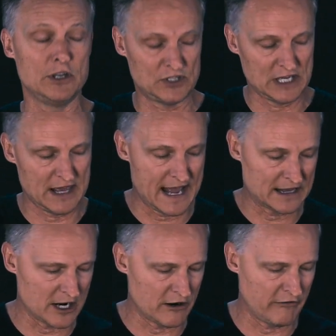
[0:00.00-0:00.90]
You see
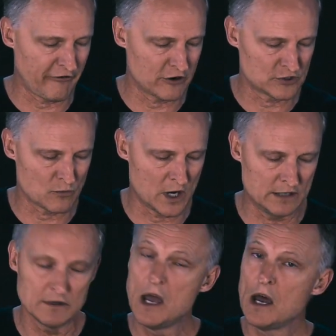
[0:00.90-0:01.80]
that there in verse
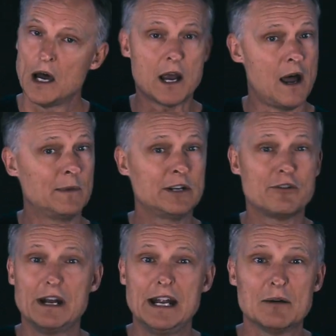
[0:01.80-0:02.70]
1. A common
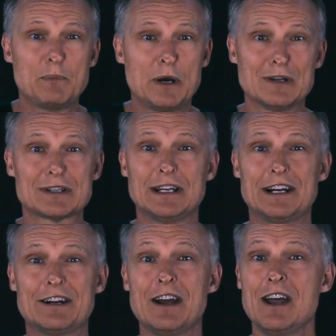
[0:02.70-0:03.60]
greeting in Paul's
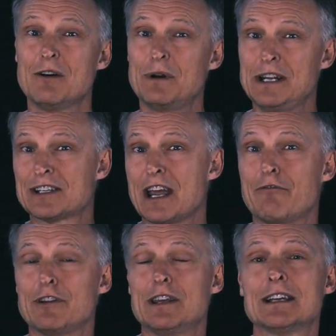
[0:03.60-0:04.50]
letter. We
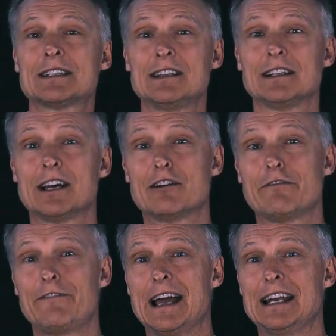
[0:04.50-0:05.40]
discovered this in the letter
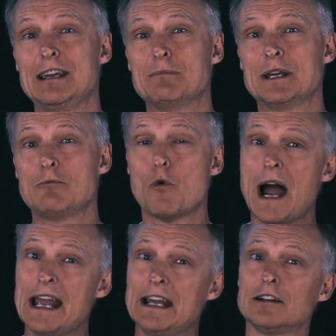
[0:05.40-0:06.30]
of Philemon,
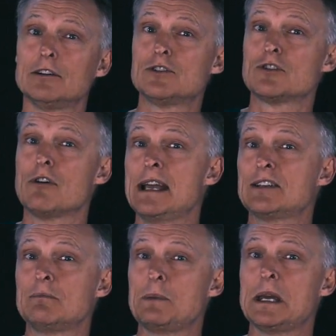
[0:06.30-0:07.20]
why he includes
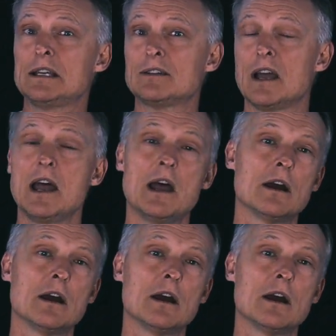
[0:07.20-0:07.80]
grace and peace.